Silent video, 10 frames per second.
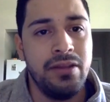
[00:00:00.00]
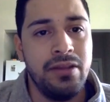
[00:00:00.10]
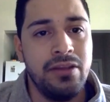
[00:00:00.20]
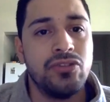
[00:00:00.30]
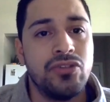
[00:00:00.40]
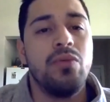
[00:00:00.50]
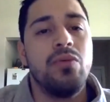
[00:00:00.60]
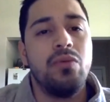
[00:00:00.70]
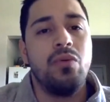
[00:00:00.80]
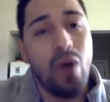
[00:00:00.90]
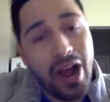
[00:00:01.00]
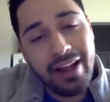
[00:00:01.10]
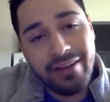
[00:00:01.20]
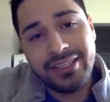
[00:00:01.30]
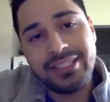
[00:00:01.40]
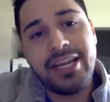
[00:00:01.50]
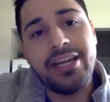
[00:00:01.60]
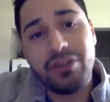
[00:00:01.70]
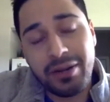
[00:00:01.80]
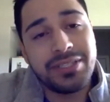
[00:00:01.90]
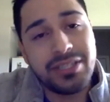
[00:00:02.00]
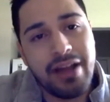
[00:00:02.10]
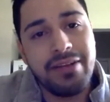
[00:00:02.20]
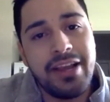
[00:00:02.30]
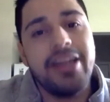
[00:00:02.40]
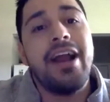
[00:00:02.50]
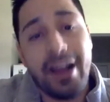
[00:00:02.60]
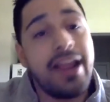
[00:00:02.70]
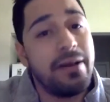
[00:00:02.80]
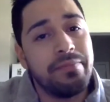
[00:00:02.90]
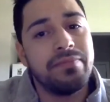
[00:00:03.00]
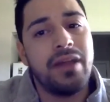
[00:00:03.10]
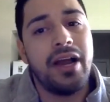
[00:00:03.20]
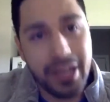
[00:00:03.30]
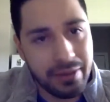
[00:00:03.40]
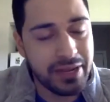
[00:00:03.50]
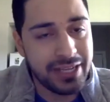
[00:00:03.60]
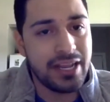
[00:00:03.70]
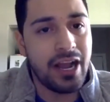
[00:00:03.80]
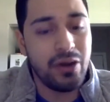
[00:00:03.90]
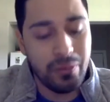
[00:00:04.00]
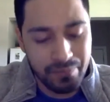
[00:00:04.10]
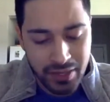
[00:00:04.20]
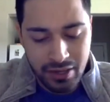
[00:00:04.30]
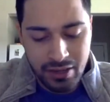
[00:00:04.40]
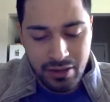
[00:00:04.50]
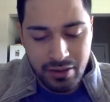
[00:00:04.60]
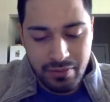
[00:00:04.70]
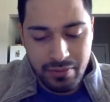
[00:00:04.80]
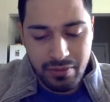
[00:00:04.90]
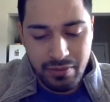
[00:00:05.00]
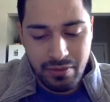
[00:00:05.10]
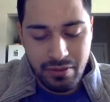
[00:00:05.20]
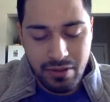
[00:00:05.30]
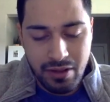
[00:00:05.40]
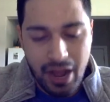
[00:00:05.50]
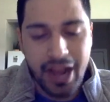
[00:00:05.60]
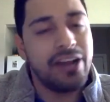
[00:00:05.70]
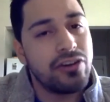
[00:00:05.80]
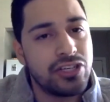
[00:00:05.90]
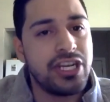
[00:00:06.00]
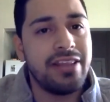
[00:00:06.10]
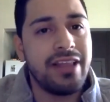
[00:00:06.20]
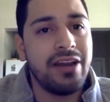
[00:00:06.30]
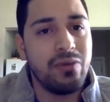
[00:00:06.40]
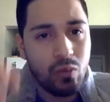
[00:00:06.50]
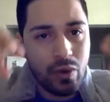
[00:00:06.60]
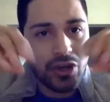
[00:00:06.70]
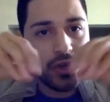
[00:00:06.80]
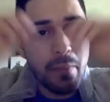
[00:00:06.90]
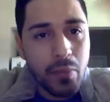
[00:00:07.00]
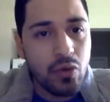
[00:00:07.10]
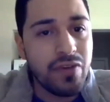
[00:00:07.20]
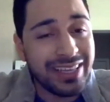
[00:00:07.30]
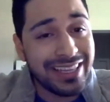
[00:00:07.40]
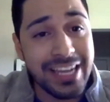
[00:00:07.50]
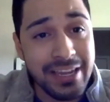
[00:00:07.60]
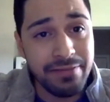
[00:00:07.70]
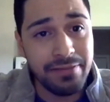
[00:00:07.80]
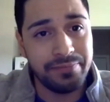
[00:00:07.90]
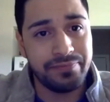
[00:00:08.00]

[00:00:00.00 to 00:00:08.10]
So why have I stayed here and I'm still advocating? I am. I am because I, I understand that when you move and leave,